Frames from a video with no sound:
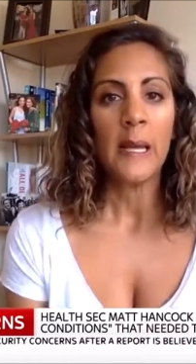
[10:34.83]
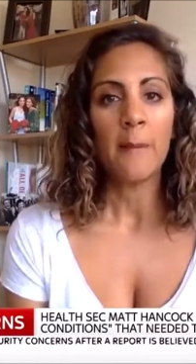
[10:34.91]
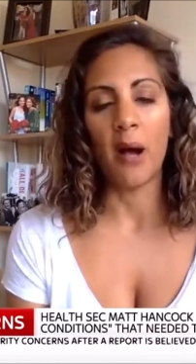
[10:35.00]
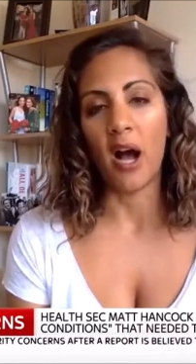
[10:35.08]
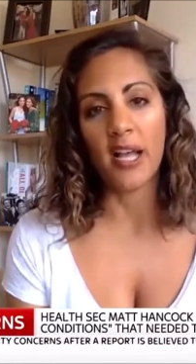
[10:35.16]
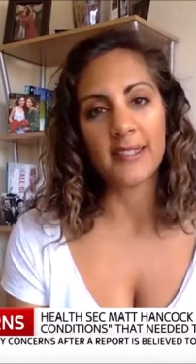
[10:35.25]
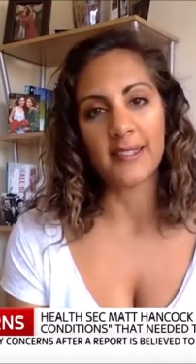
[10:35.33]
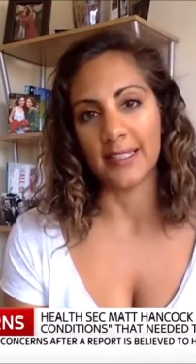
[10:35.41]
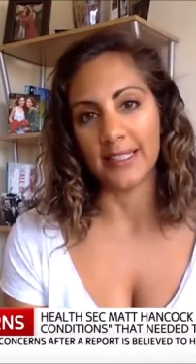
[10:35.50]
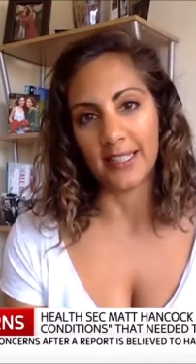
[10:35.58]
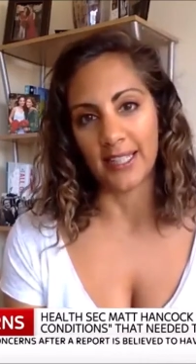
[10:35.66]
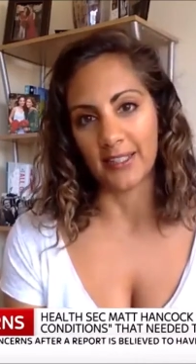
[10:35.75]
But I
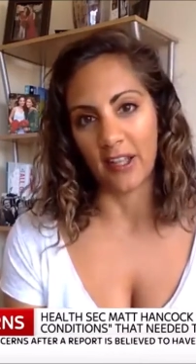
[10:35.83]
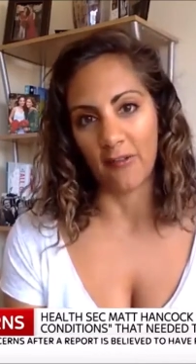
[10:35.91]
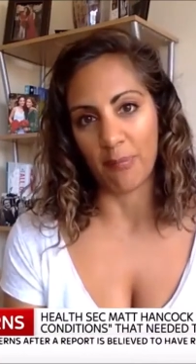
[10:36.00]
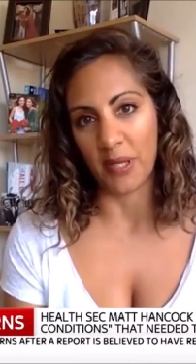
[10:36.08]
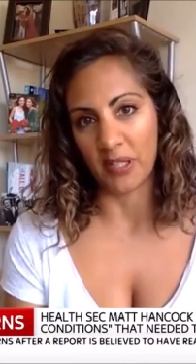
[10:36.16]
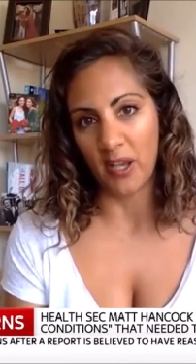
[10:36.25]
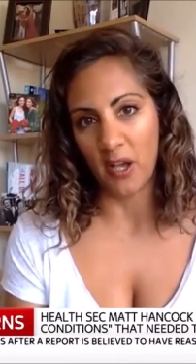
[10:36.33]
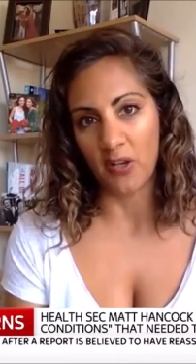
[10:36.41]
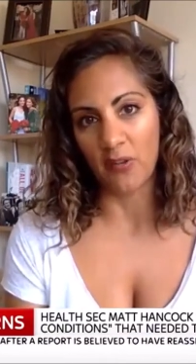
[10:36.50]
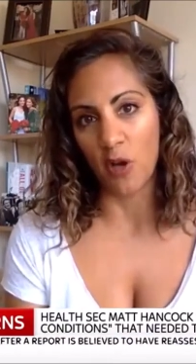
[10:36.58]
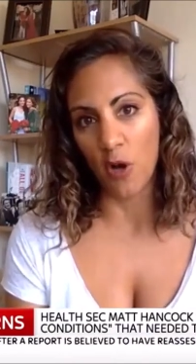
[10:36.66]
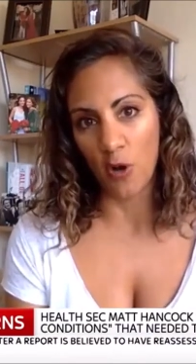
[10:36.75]
certainly think there have been kind
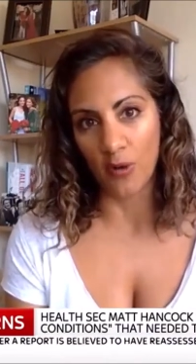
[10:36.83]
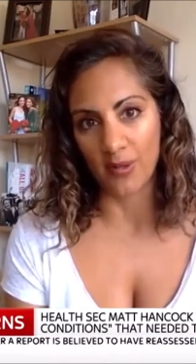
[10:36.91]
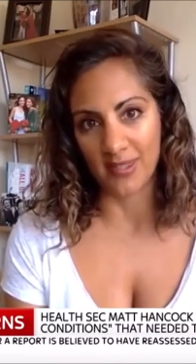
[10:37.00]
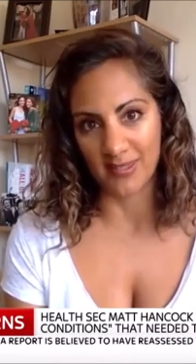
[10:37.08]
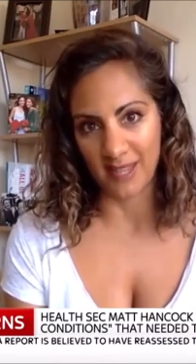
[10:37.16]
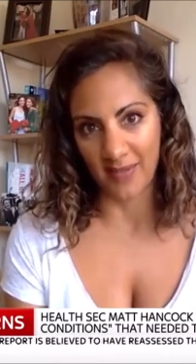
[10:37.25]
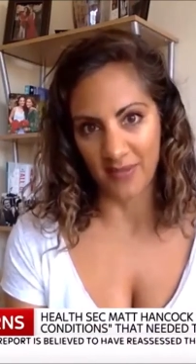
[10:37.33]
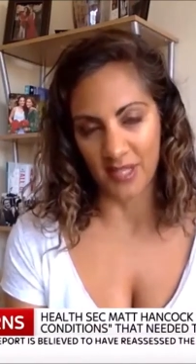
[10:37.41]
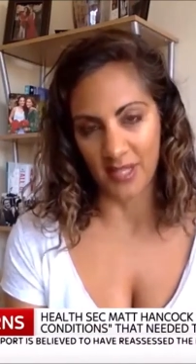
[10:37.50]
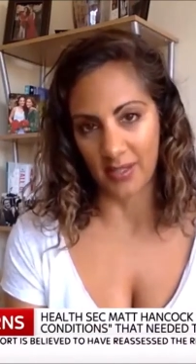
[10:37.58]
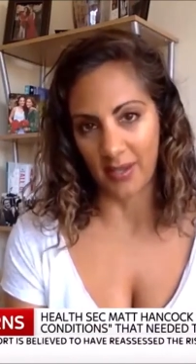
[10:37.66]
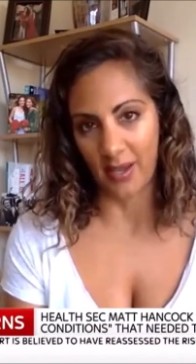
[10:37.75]
of
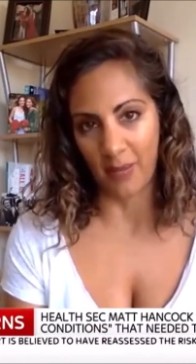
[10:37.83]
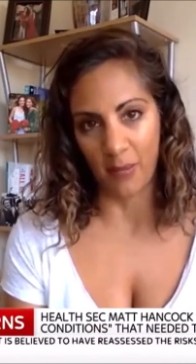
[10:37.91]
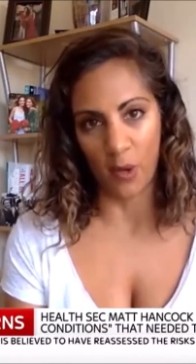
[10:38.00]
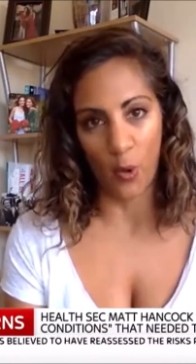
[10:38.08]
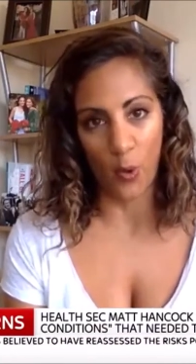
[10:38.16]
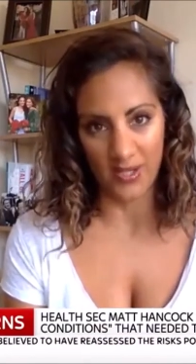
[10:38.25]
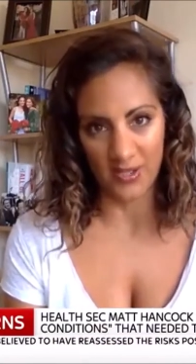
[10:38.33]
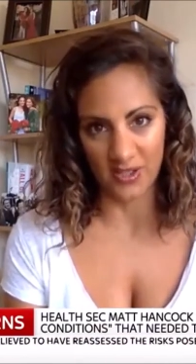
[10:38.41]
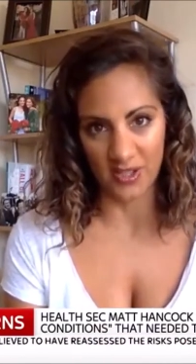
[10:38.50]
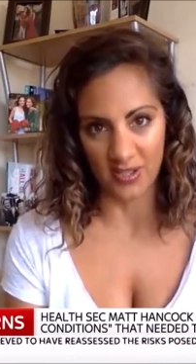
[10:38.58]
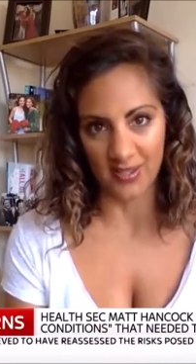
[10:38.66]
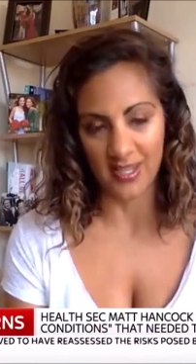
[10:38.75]
long-standing
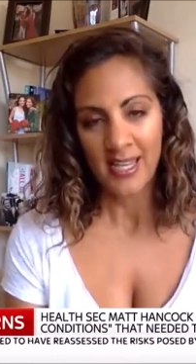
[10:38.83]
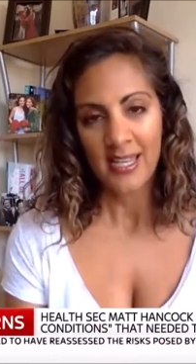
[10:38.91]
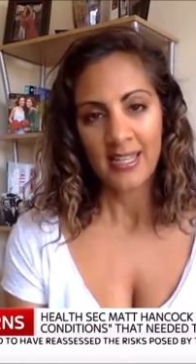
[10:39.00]
questions,